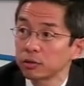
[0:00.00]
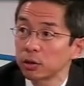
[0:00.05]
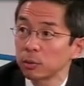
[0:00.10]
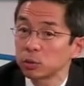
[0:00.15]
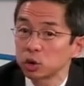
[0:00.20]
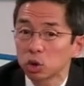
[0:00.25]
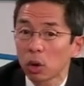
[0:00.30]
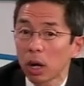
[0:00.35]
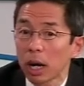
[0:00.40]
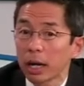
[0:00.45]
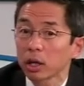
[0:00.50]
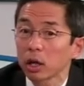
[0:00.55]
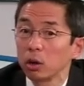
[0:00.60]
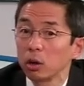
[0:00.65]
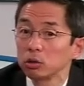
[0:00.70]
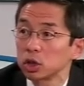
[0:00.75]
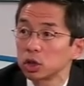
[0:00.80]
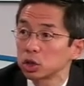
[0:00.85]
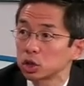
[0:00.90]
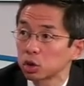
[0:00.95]
from
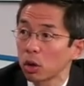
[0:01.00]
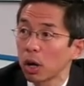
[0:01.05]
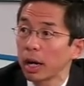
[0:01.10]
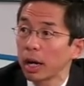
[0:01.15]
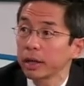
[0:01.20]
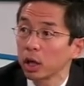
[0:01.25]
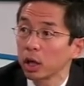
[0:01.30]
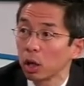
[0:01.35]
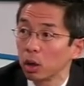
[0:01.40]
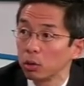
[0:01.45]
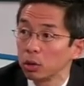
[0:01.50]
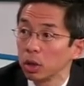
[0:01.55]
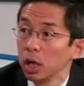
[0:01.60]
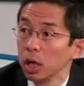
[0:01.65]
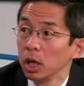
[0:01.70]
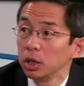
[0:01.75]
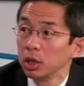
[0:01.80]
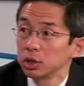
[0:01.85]
trigone to trigone